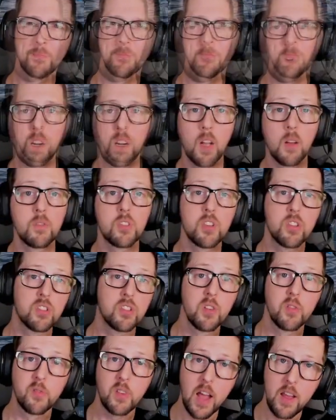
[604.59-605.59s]
When it comes to
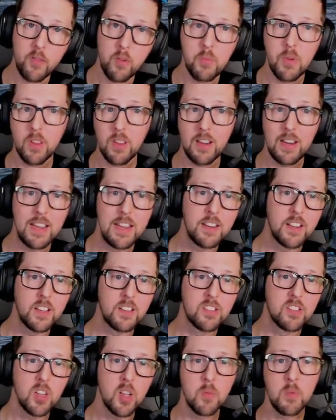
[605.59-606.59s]
survivability and
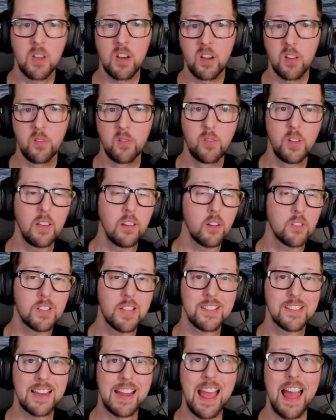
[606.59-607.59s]
concealment, Velos
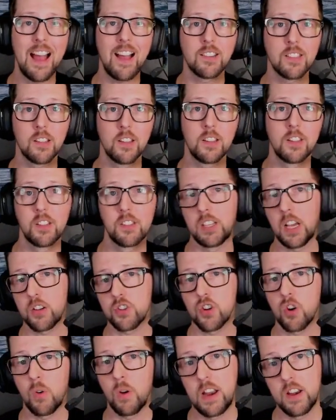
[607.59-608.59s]
has an excellent
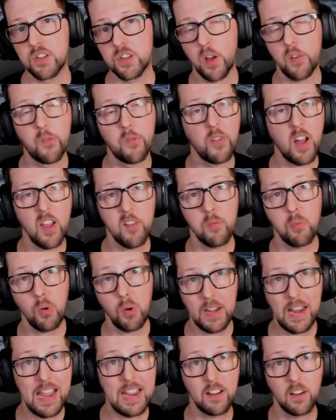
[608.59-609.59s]
detection range of
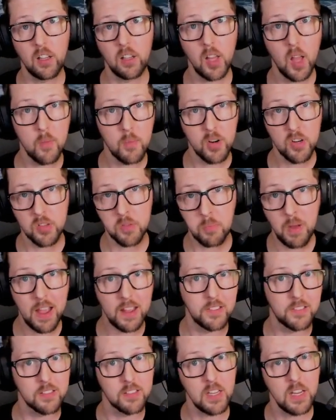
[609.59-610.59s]
5.8 kilometers
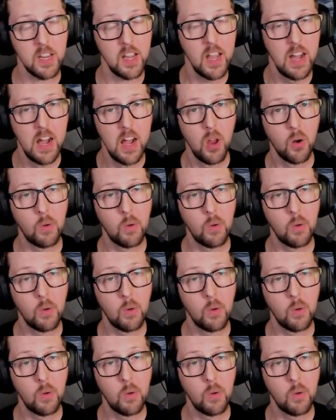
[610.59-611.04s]
by sea,